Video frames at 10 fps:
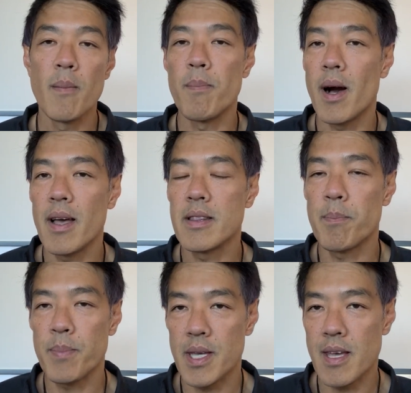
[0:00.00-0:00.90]
by the
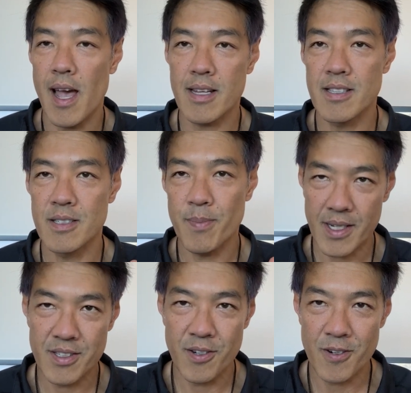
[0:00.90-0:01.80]
P. acnes
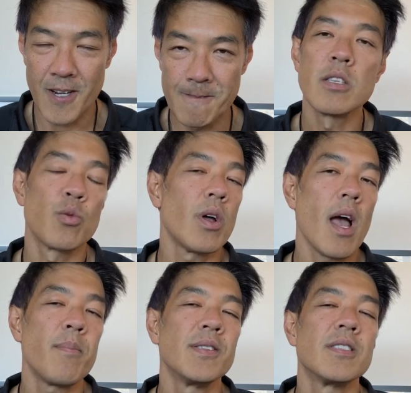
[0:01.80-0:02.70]
bacteria. So what
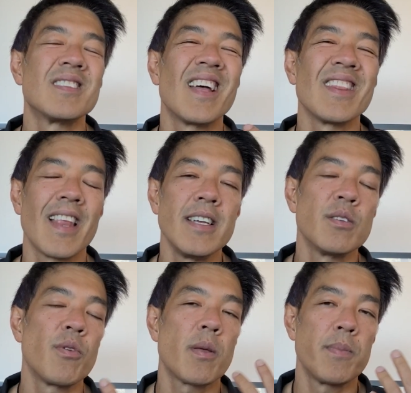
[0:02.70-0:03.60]
happens is that laser
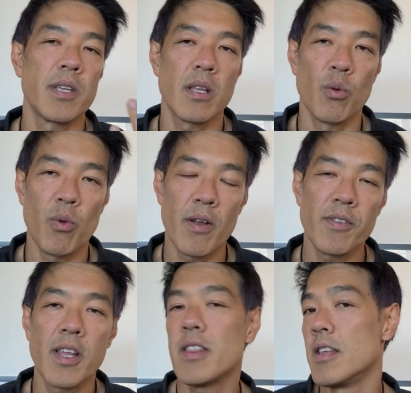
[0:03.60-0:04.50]
with a particular
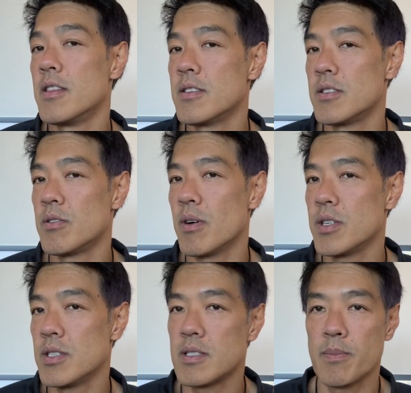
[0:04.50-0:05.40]
wavelength, in this
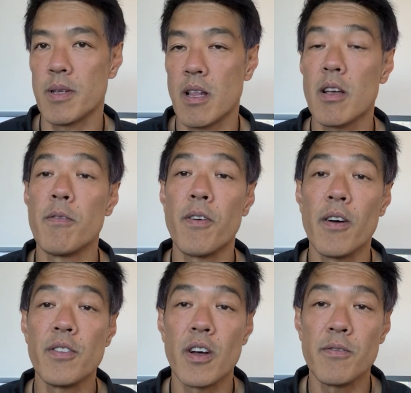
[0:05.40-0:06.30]
situation, something like a
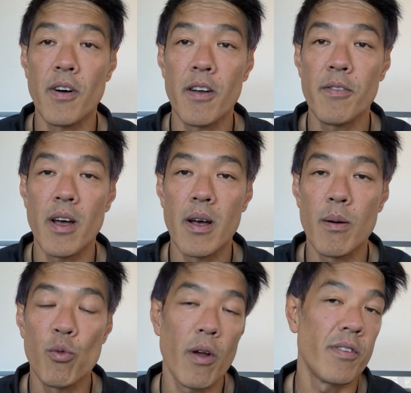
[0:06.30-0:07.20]
595
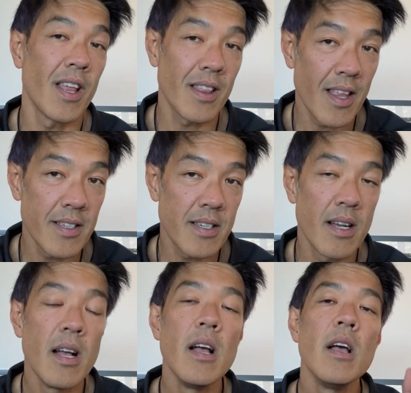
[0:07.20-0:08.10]
wavelength laser,
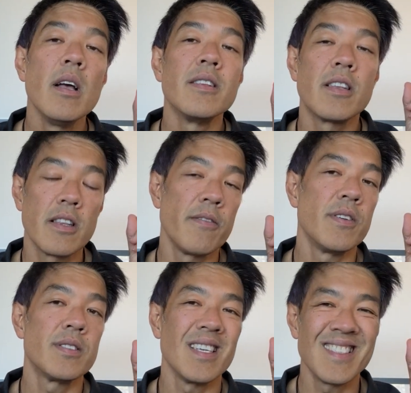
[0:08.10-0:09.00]

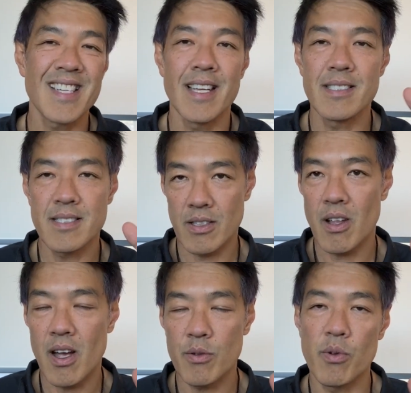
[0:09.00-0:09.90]
delivers intense
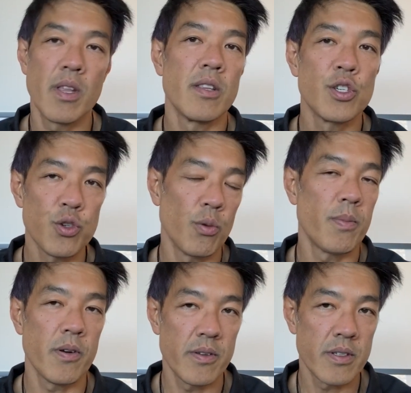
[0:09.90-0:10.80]
light within a short
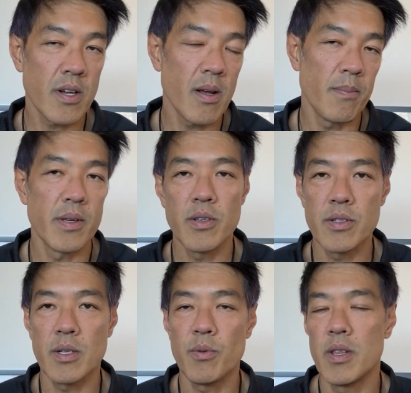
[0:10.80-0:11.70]
period of time,
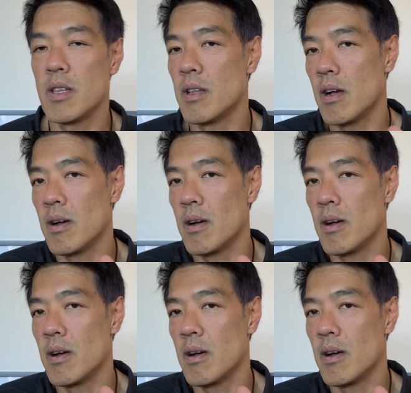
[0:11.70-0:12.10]
usually within